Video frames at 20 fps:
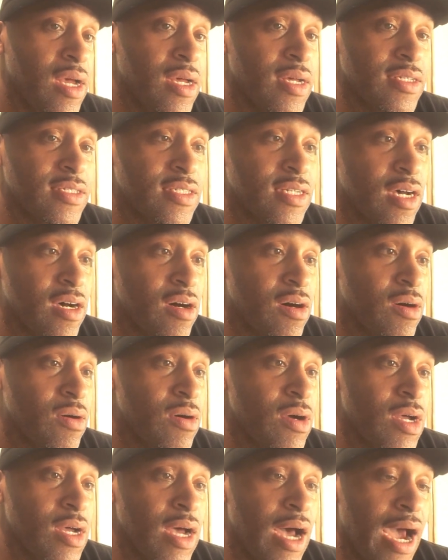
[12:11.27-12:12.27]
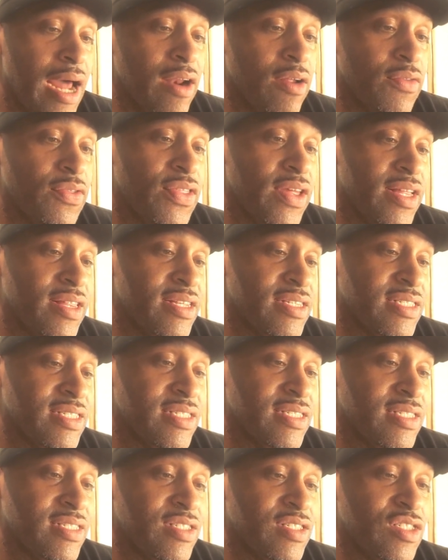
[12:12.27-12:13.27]
So I don't think this
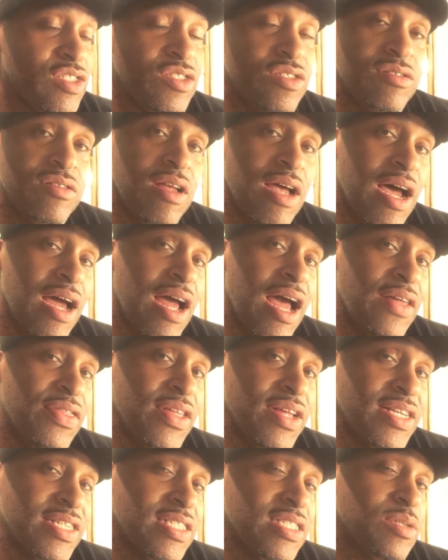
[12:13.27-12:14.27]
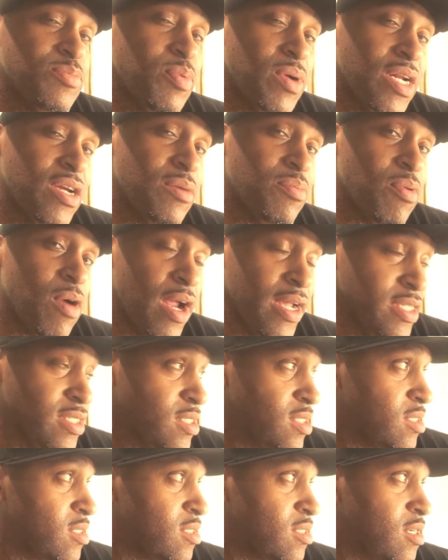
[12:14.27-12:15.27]
is, I think this is a pretty good price.
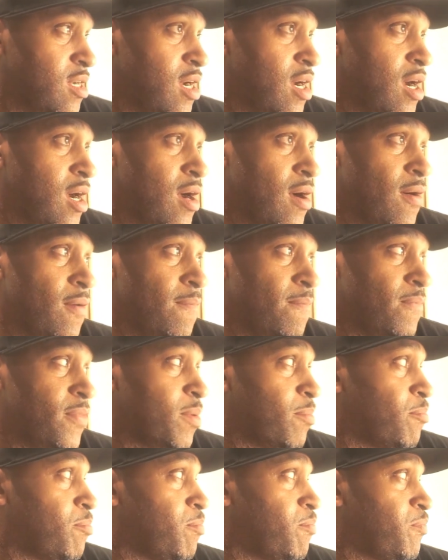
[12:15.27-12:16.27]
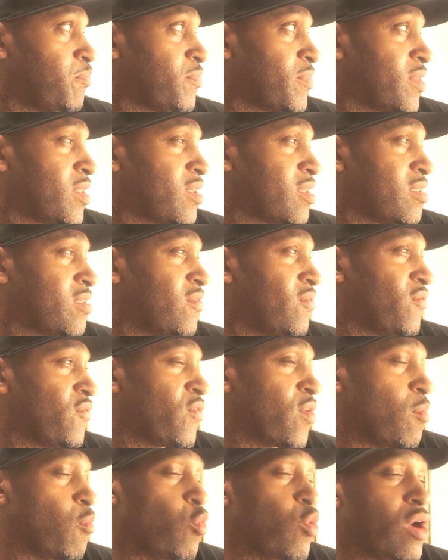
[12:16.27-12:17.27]
From
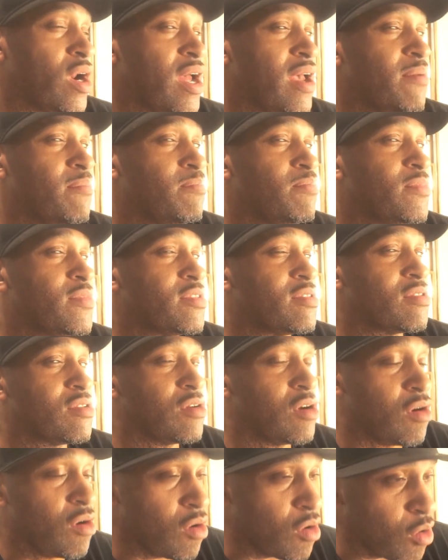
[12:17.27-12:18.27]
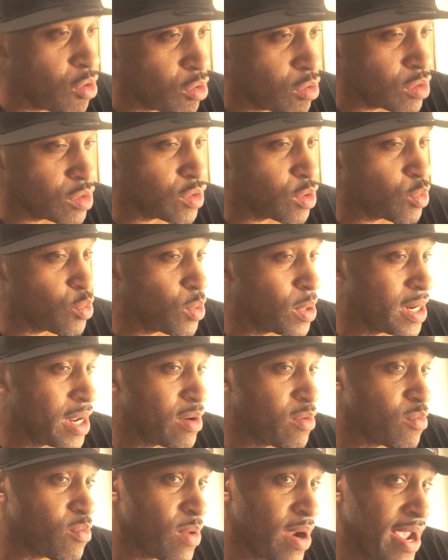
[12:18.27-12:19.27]
what I'm told or what I
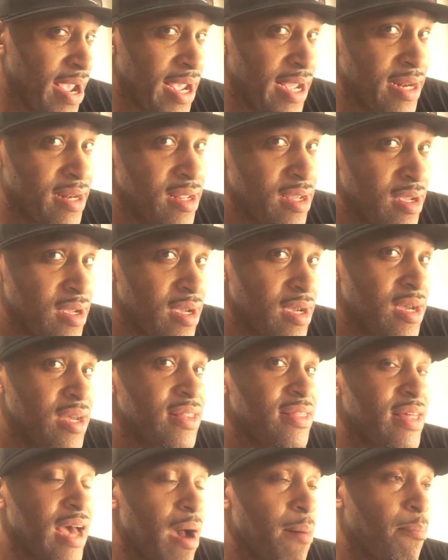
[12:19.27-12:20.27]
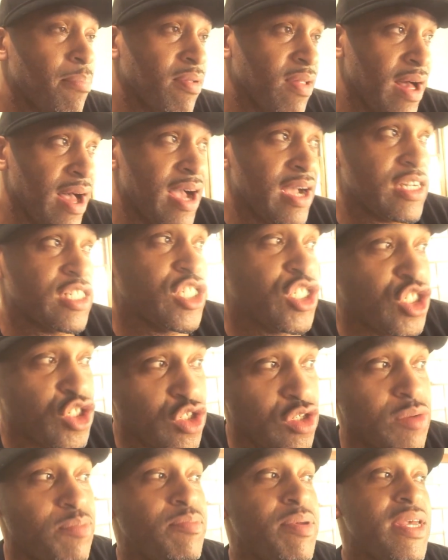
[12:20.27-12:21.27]
read, that block
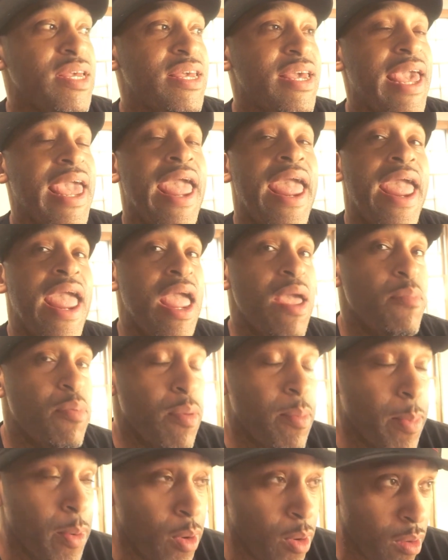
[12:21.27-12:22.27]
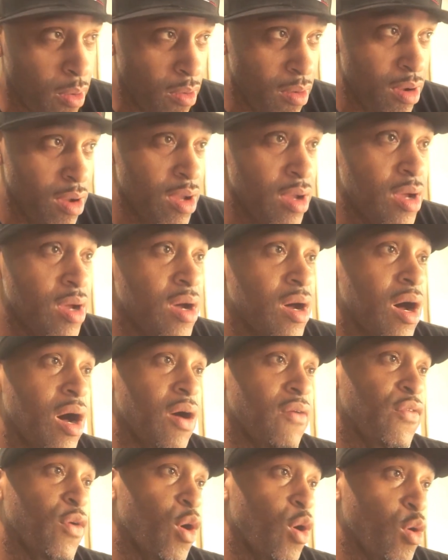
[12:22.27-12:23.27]
should be capable
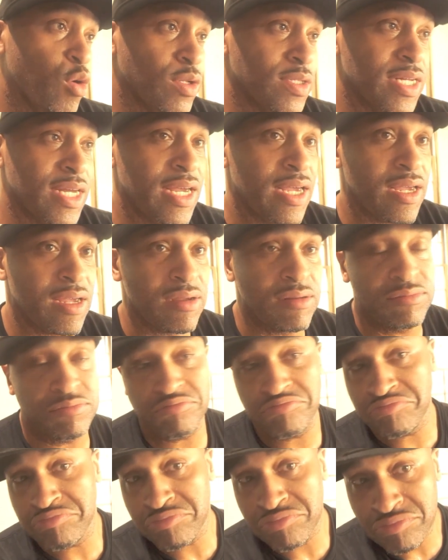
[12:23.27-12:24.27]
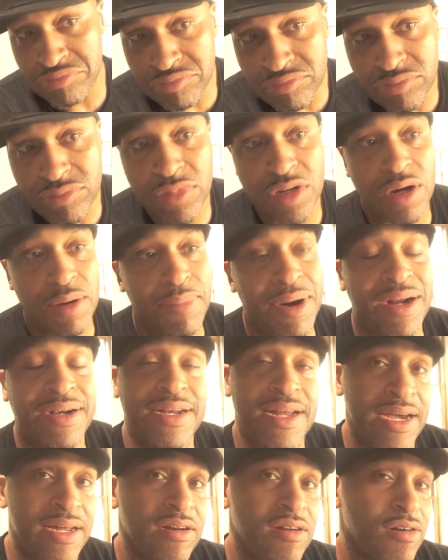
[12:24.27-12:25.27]
of holding about
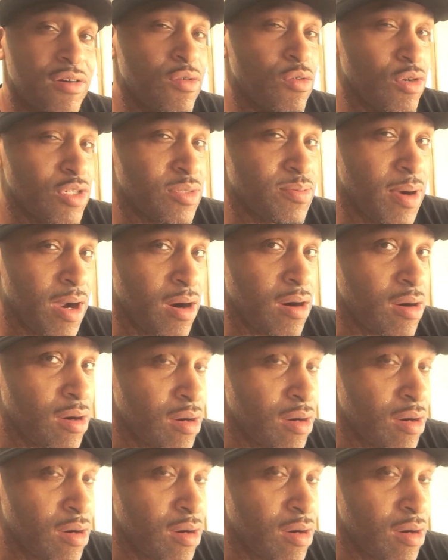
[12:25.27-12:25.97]
900 horsepower.